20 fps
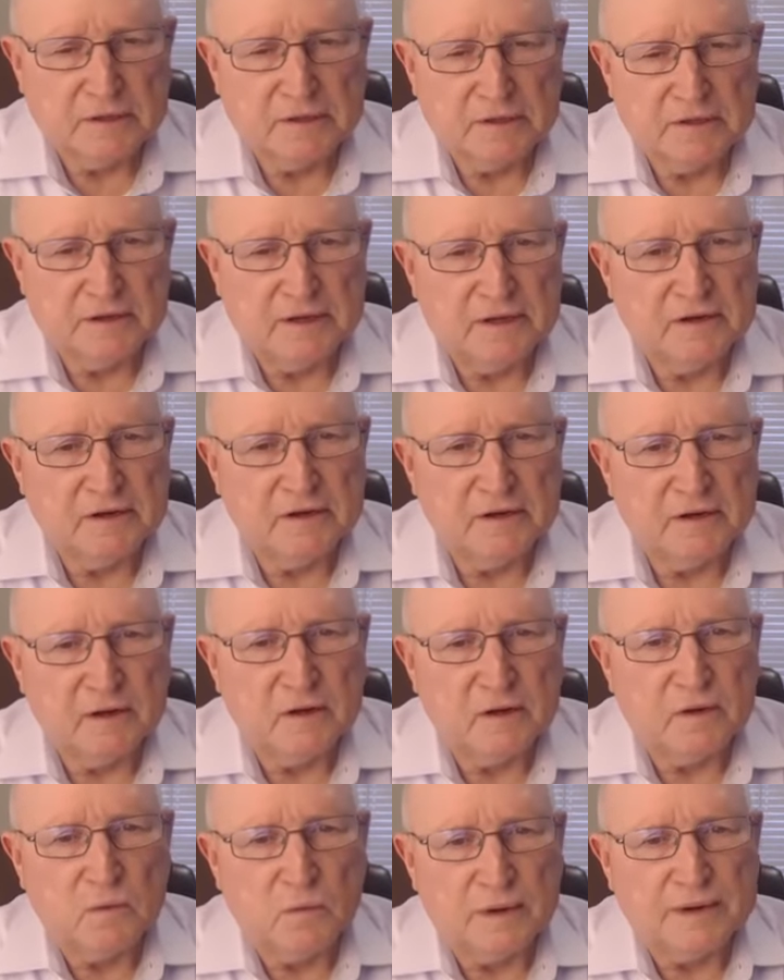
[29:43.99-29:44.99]
you need to
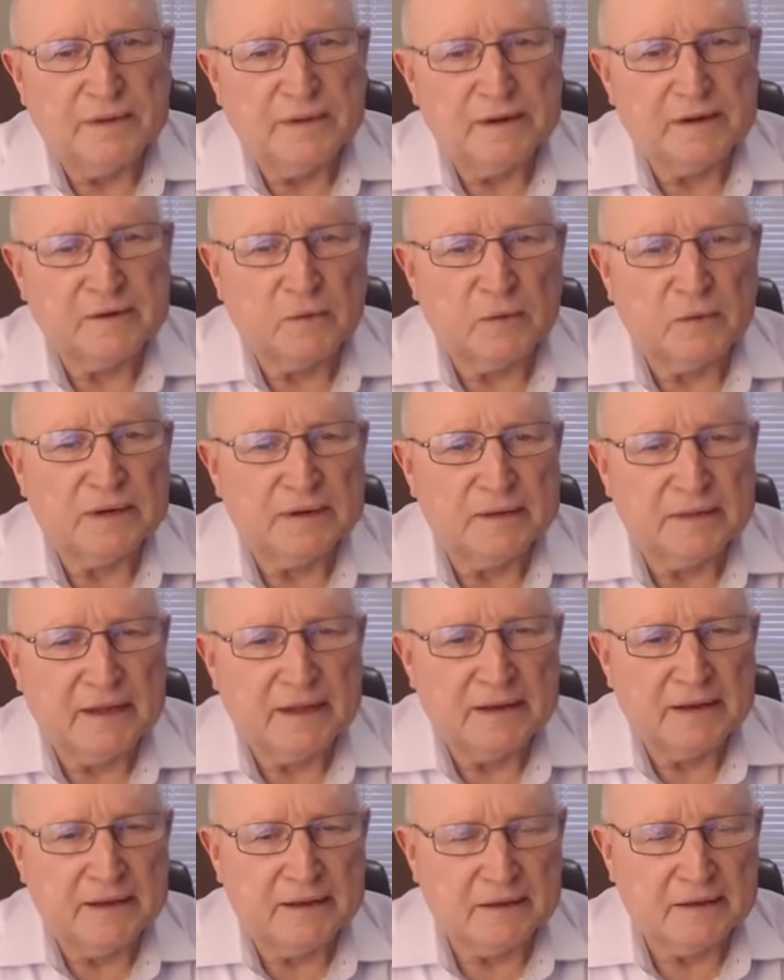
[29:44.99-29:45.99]
know where in
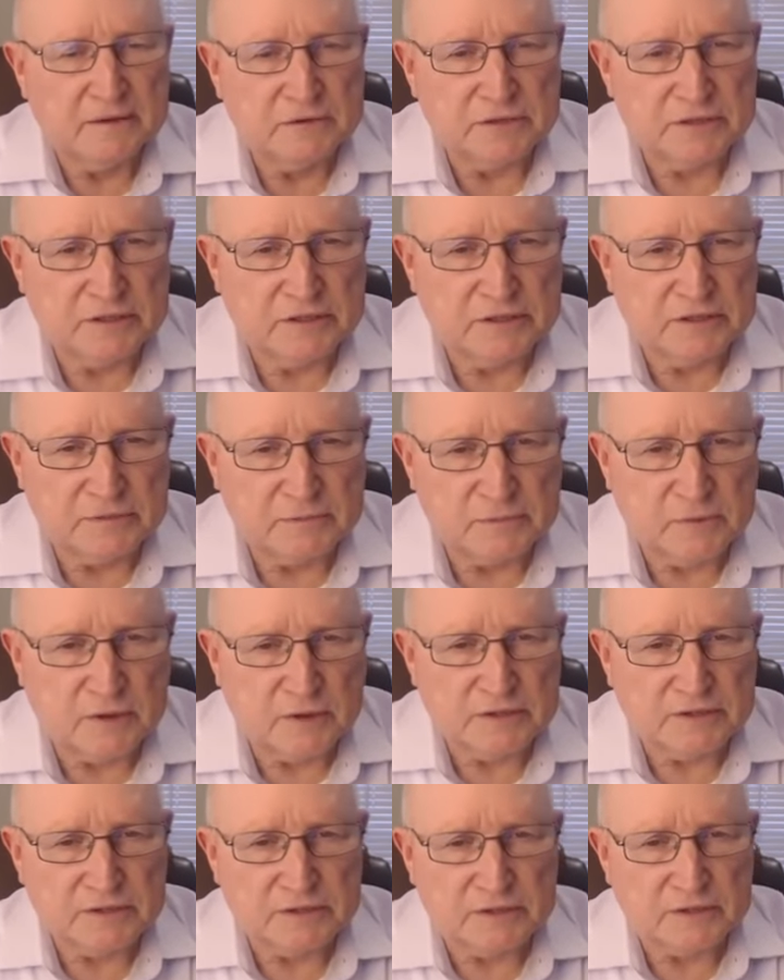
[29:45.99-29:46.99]
that negotiation
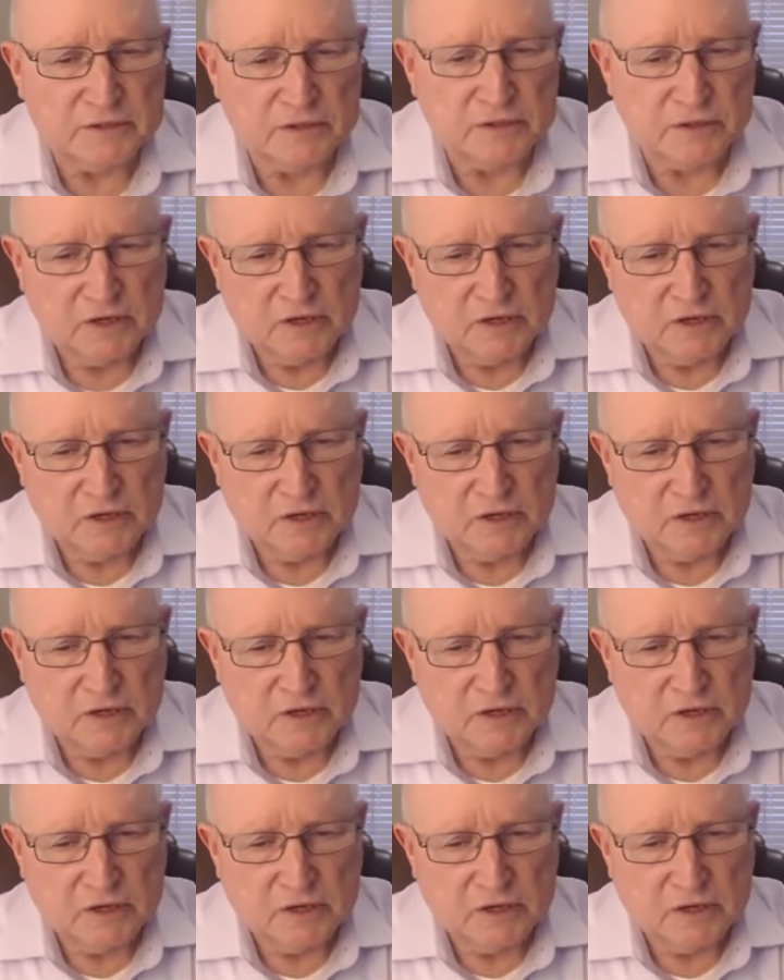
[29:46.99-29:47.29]
process